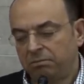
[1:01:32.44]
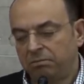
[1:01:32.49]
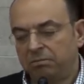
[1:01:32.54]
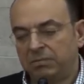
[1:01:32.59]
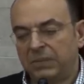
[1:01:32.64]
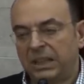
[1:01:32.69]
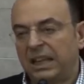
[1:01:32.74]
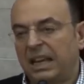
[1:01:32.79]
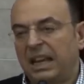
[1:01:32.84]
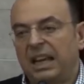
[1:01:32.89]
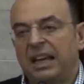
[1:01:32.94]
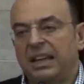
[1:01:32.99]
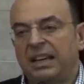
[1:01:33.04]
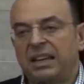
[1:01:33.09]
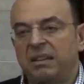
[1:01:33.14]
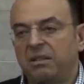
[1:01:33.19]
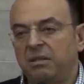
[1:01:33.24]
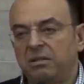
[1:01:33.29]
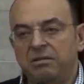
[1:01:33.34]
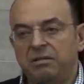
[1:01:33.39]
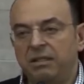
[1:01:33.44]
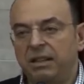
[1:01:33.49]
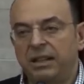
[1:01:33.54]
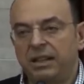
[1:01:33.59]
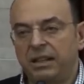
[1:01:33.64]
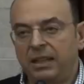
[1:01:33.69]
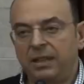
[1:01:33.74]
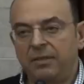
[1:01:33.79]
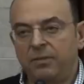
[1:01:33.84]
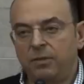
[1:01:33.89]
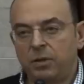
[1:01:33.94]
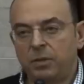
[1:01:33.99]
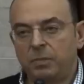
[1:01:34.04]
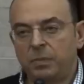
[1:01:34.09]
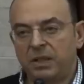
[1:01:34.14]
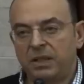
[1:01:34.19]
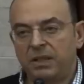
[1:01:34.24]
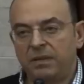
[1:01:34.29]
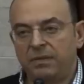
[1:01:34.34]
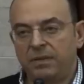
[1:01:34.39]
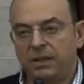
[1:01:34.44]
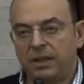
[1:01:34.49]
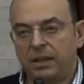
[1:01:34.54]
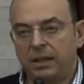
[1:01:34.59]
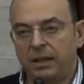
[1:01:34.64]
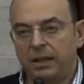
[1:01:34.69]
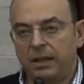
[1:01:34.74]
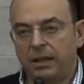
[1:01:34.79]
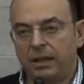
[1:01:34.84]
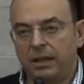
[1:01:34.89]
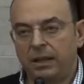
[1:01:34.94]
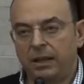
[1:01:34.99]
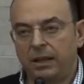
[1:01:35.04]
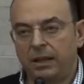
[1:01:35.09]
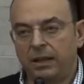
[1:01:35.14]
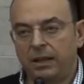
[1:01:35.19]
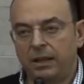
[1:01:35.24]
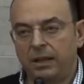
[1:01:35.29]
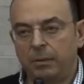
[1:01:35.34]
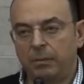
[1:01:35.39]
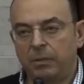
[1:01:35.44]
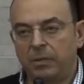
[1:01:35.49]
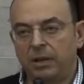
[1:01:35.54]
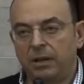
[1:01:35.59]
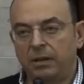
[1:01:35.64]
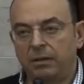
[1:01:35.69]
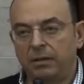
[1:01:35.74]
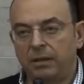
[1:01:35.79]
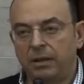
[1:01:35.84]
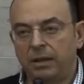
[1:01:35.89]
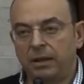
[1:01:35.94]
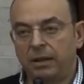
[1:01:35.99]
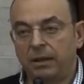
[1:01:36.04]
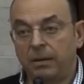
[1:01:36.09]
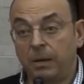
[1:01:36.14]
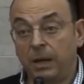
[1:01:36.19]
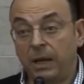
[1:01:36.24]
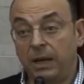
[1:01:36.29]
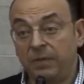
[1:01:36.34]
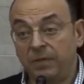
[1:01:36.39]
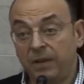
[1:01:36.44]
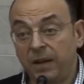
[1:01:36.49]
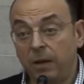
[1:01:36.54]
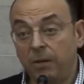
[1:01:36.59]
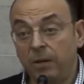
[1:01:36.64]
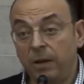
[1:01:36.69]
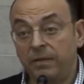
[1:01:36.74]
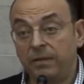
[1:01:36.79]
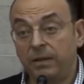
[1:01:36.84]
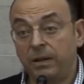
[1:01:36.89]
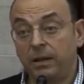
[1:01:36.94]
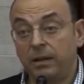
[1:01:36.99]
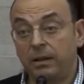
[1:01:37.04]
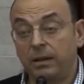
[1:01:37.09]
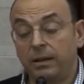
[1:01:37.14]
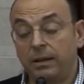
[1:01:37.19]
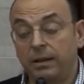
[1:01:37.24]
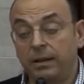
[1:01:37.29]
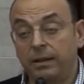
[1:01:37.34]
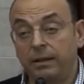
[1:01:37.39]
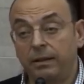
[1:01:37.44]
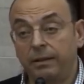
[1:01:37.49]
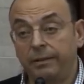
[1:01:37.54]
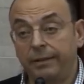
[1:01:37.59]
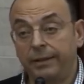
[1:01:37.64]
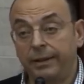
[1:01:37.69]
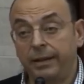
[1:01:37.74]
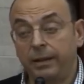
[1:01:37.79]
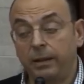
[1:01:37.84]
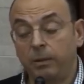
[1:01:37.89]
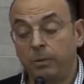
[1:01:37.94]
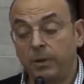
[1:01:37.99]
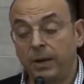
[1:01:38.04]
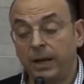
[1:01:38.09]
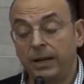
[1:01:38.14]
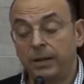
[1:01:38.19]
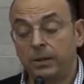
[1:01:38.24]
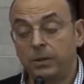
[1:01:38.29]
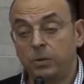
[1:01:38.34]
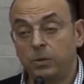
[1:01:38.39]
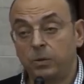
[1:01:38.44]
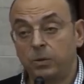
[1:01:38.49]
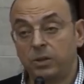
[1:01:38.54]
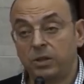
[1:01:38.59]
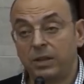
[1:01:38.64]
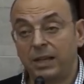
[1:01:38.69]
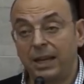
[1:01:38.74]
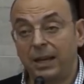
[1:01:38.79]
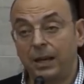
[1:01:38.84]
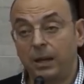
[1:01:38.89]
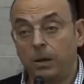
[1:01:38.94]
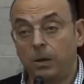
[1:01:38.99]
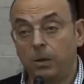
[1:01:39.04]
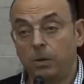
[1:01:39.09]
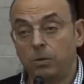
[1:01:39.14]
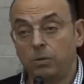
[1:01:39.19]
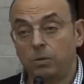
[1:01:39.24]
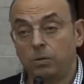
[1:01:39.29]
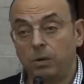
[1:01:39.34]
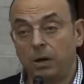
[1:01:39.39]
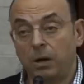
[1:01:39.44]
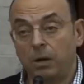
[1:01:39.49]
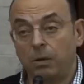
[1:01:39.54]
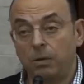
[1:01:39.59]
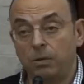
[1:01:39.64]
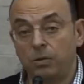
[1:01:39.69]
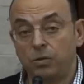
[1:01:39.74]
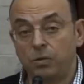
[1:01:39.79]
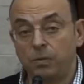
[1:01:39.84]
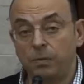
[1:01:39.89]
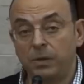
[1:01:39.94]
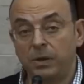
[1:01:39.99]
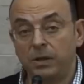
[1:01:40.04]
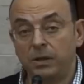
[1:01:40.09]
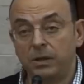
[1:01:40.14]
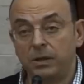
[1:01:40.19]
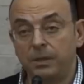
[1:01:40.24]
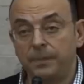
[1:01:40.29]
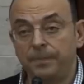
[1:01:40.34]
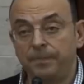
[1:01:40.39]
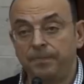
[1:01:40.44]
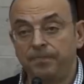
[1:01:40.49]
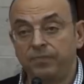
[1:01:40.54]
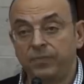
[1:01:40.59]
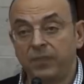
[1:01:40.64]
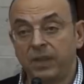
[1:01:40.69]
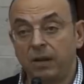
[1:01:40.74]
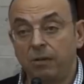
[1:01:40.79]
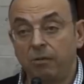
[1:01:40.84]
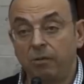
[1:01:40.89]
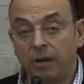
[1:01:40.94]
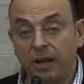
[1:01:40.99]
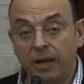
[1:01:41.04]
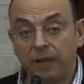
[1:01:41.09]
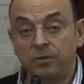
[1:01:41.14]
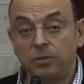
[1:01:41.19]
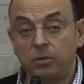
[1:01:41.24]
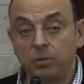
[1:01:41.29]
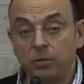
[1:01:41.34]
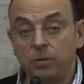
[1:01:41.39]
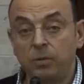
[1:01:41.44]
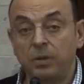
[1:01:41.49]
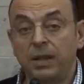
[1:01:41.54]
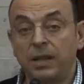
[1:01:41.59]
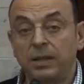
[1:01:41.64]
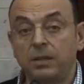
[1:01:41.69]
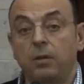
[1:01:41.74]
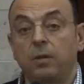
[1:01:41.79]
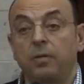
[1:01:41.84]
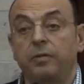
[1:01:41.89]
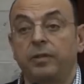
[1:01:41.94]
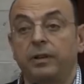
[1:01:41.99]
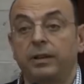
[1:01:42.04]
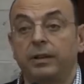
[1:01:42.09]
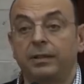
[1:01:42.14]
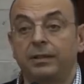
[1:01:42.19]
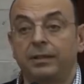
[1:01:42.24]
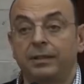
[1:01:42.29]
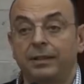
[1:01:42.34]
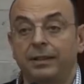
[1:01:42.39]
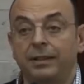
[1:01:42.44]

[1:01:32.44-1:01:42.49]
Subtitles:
But I cannot really give you a specific number. If, however, required to stay close to our consumers, we have to do that often.